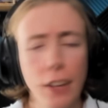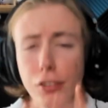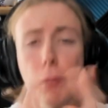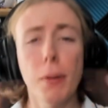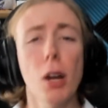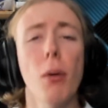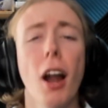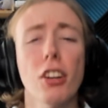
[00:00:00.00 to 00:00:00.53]
If
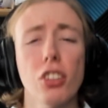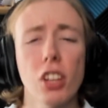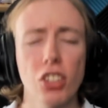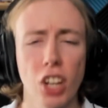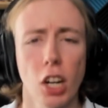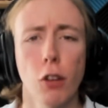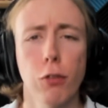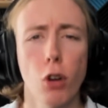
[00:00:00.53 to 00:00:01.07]
you've been around on
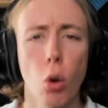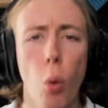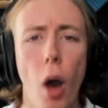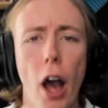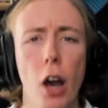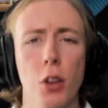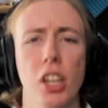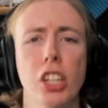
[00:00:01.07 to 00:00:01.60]
the channel for a
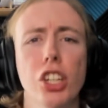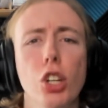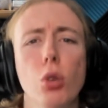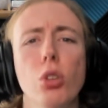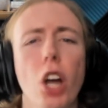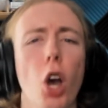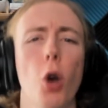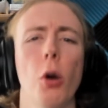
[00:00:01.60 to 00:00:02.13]
while, then
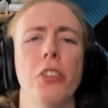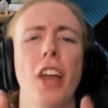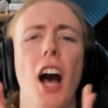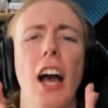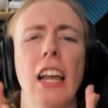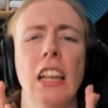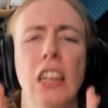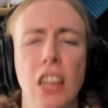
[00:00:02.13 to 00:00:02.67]
you know that
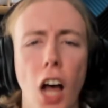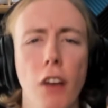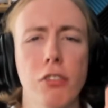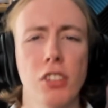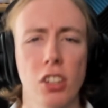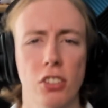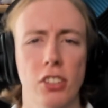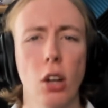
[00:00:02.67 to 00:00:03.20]
I
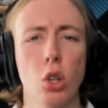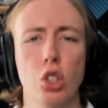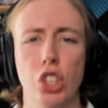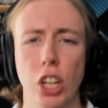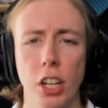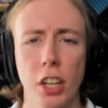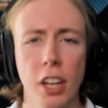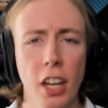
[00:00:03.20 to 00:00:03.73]
love
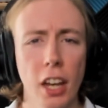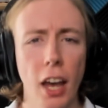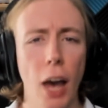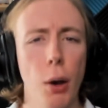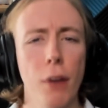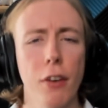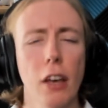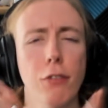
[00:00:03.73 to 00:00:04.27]
nostalgia.
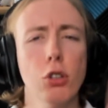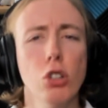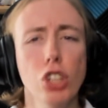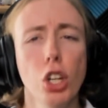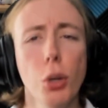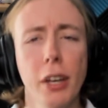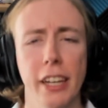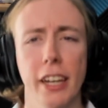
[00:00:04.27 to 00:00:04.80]
However, if you're
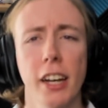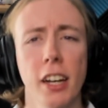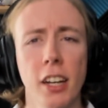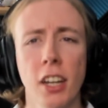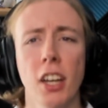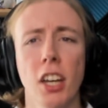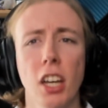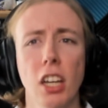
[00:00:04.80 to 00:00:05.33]
new here,
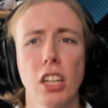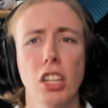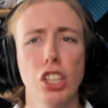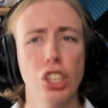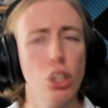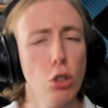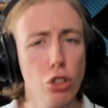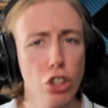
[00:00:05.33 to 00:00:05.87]

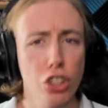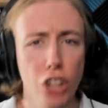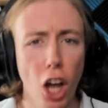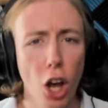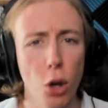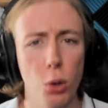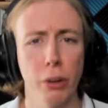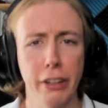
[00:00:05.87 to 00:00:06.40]
you should
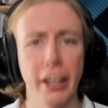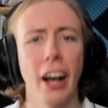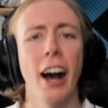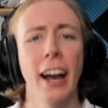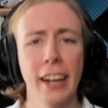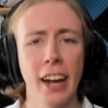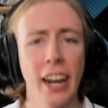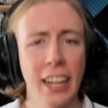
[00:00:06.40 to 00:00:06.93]
know that
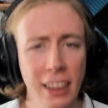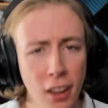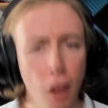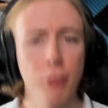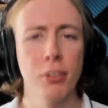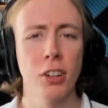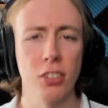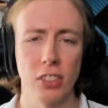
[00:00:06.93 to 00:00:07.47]
I
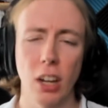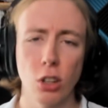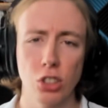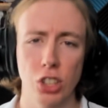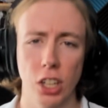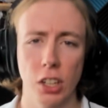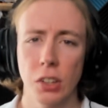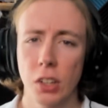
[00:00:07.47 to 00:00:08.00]
love
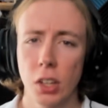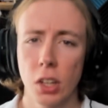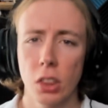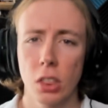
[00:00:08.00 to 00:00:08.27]
nostalgia.